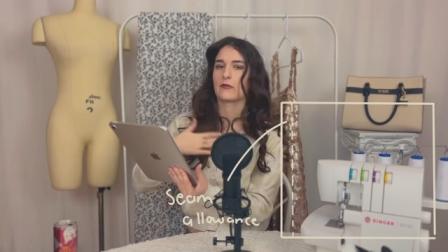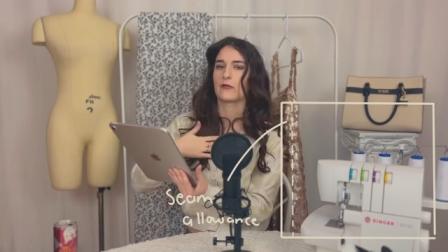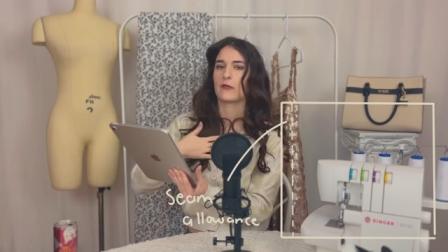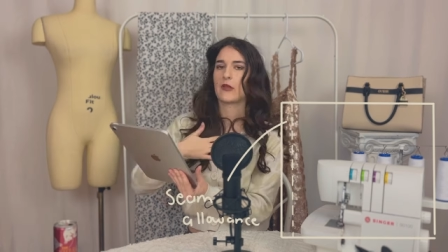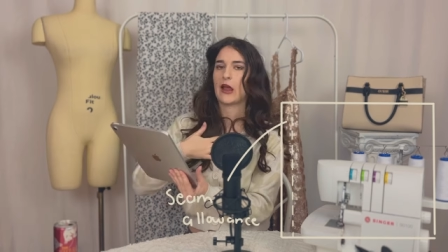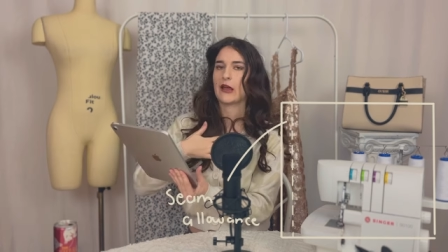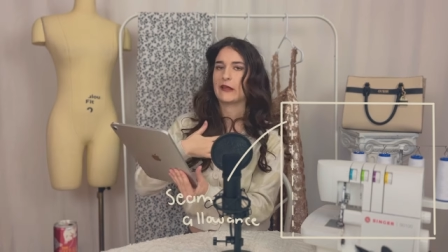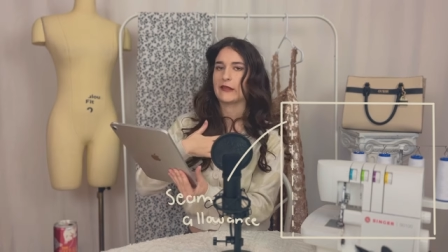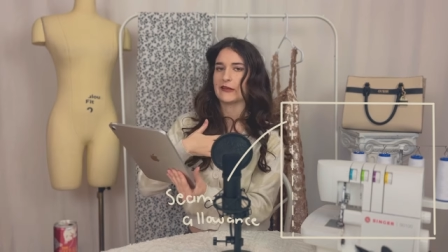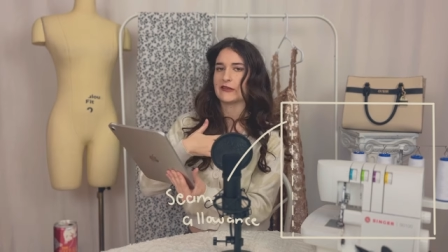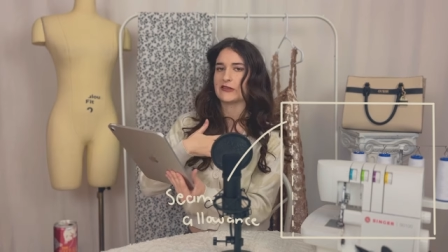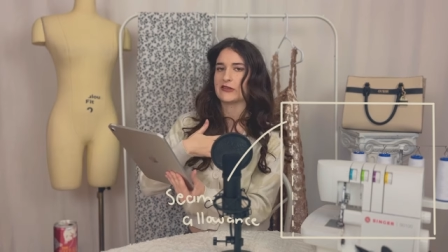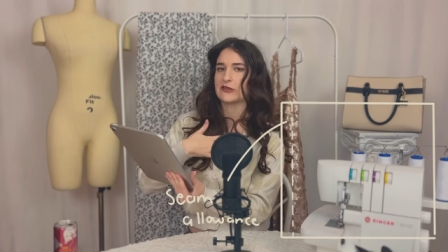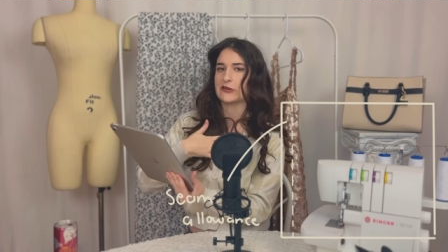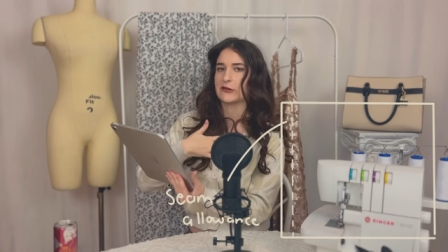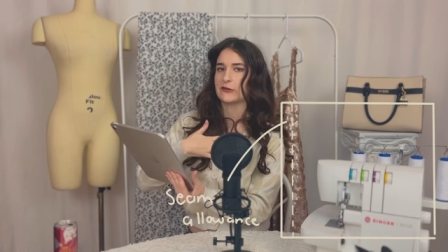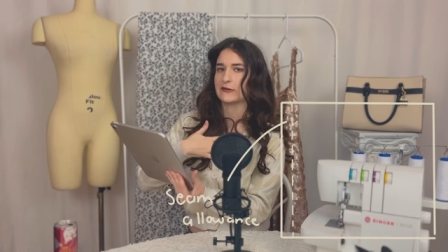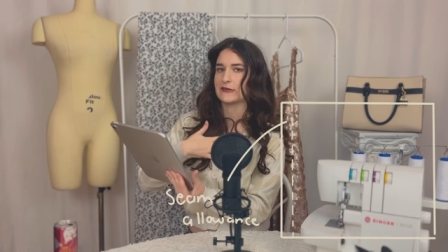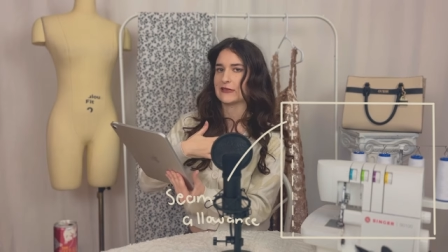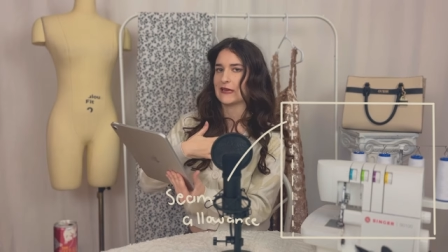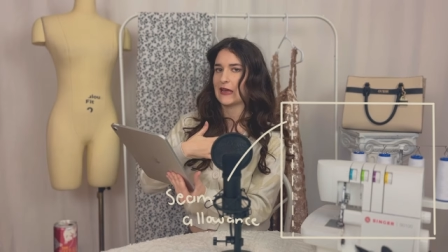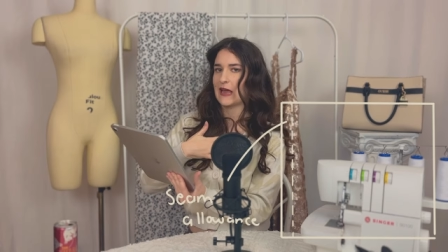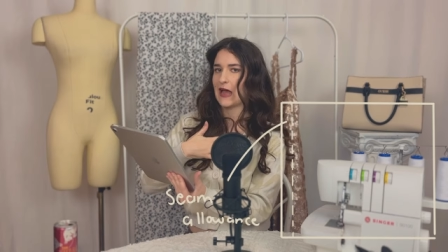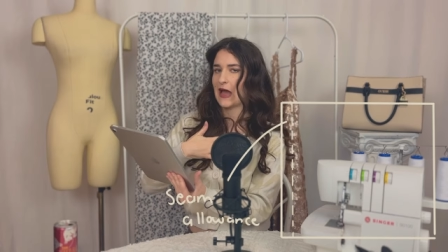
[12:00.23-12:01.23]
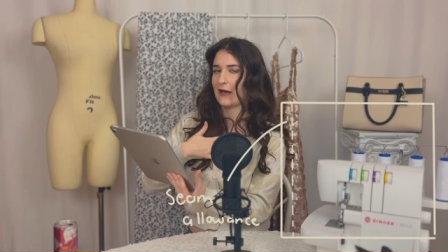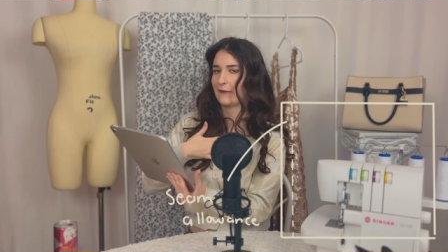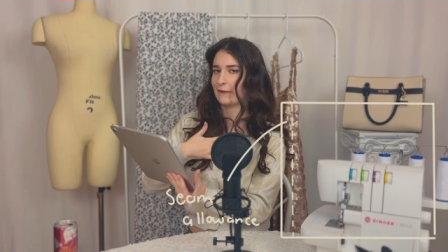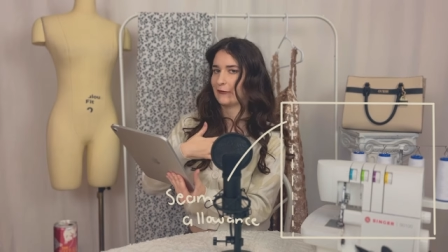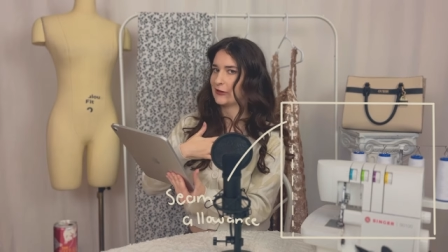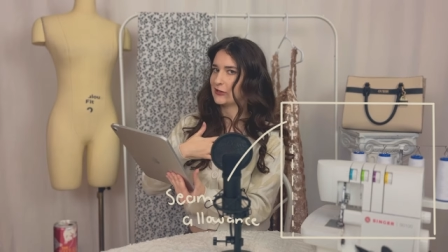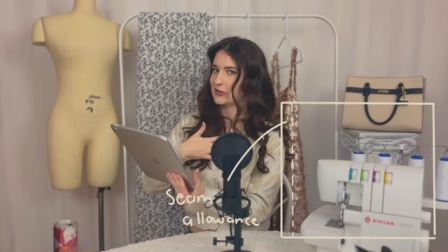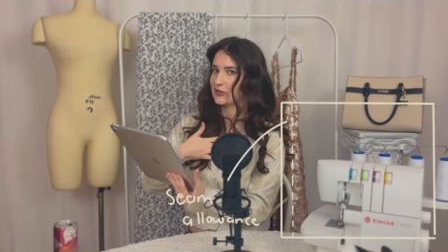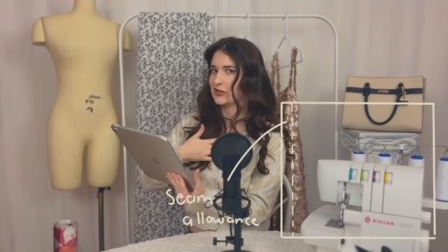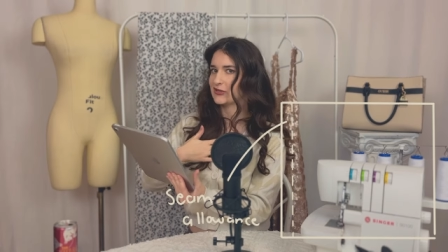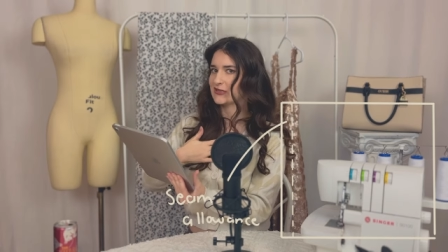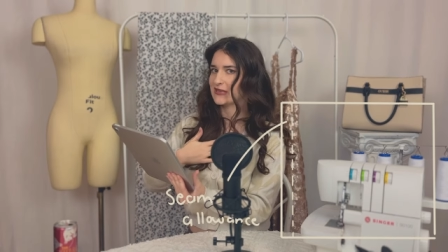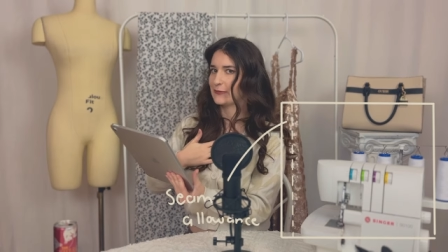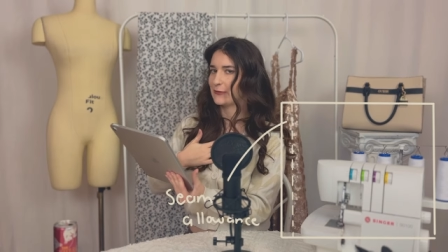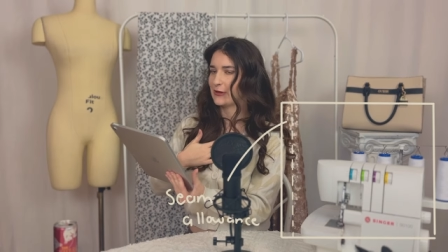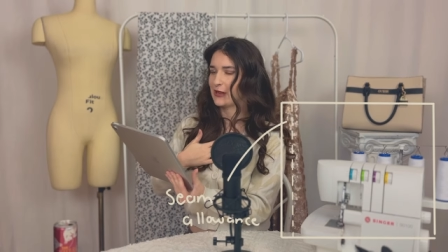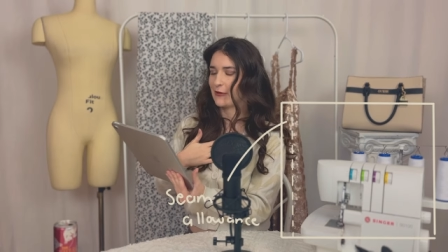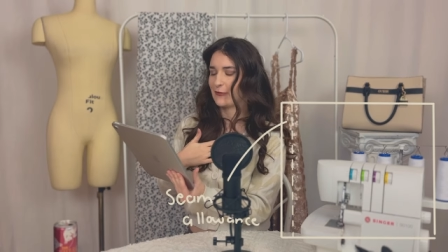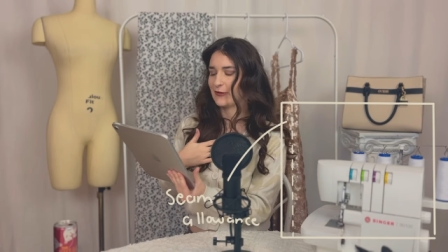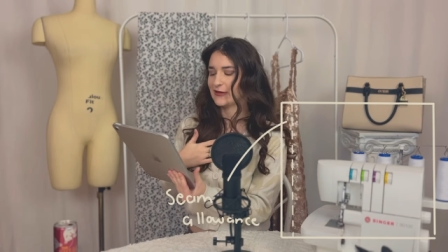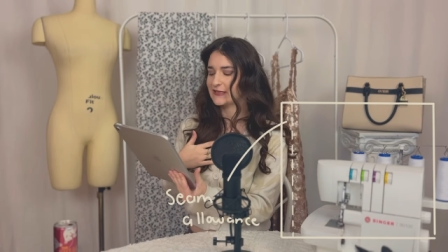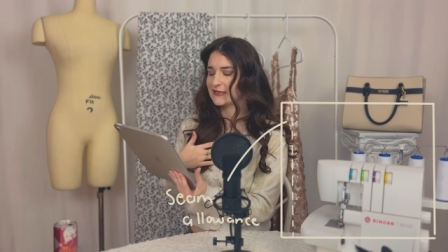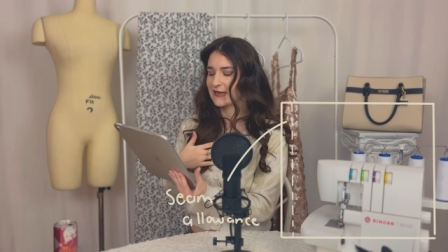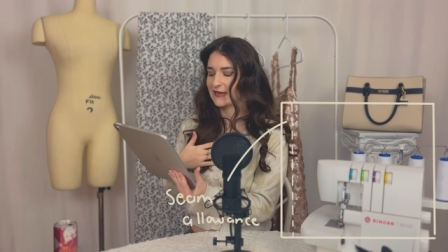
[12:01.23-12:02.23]
I like to use a 1/2 inch seam
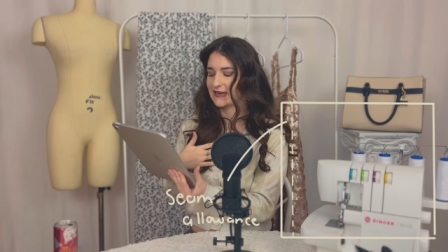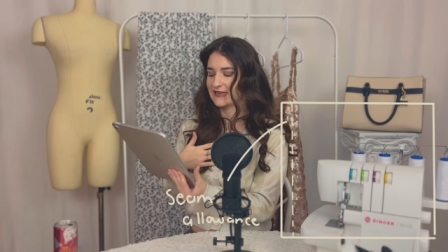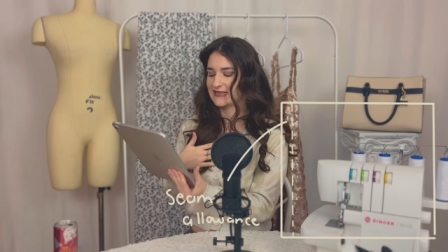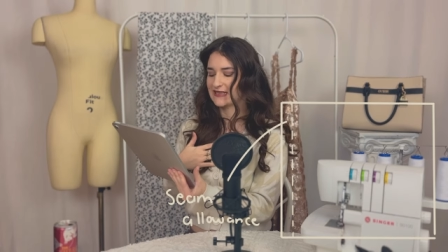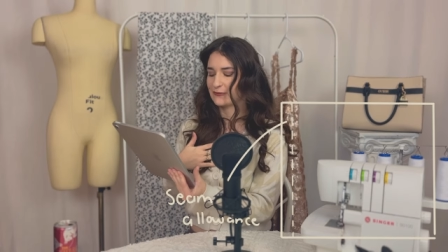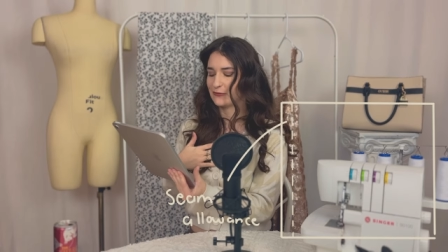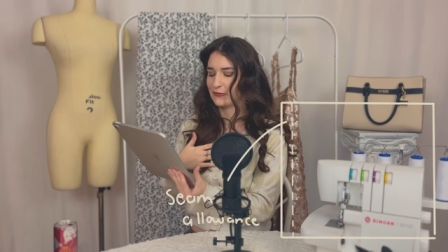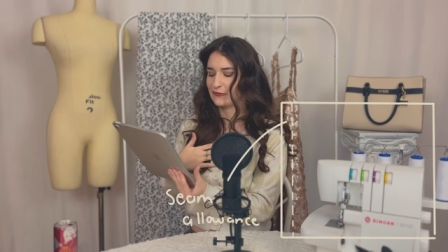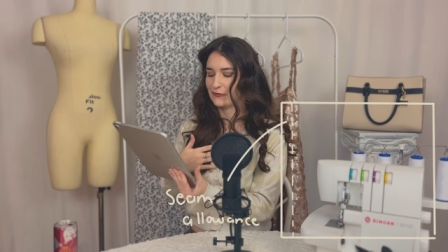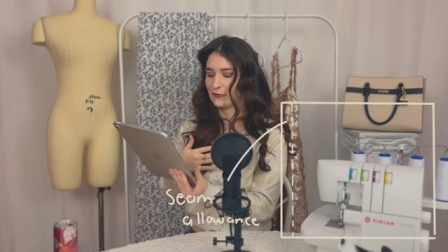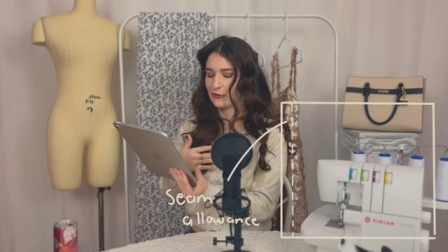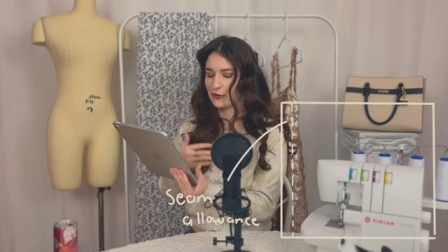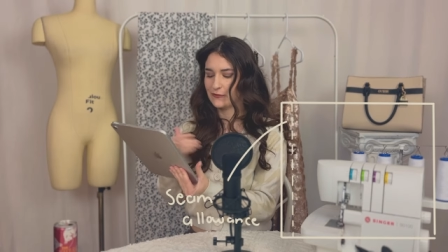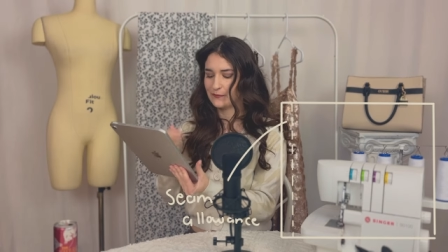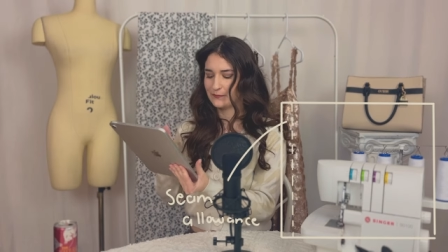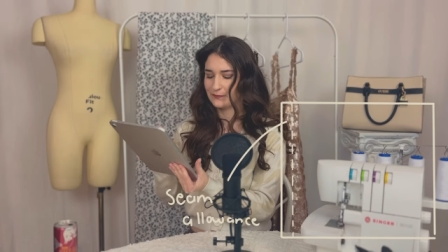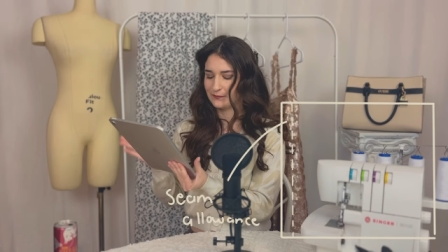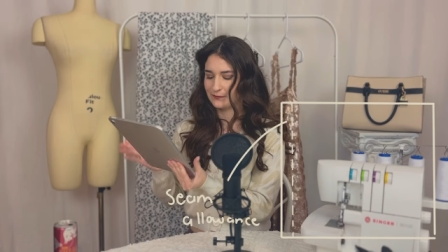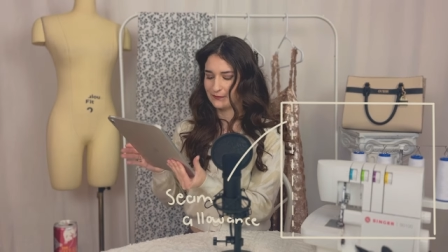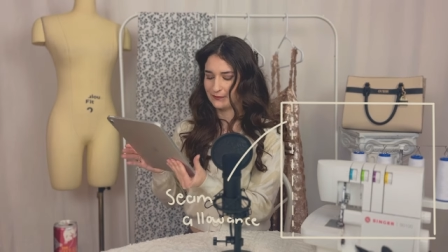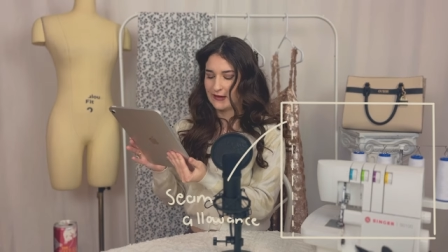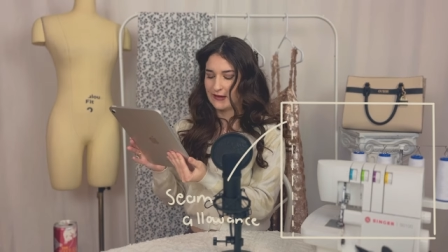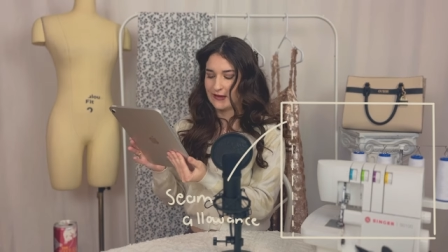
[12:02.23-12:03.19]
allowance, like I said before.